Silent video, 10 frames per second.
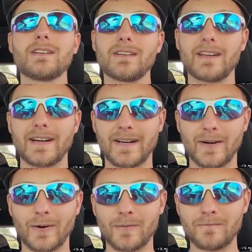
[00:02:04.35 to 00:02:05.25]

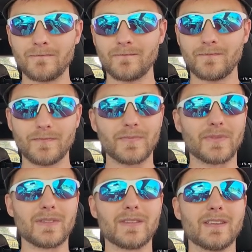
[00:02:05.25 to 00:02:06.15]
Now,
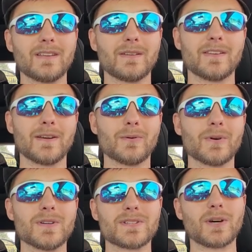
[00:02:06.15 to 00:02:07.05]
it
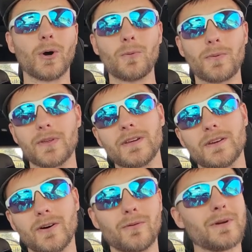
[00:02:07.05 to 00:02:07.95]
was hope that, you
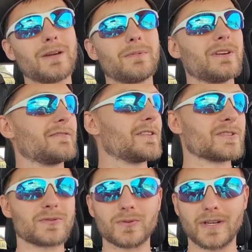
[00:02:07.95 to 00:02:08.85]
know, maybe
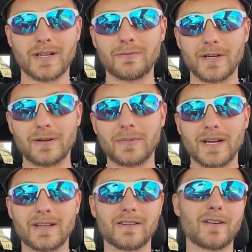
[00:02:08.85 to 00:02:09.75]
eventually I could make it
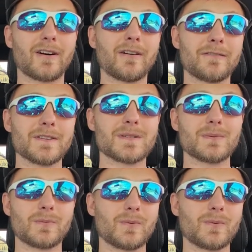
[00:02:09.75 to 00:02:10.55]
back into the office.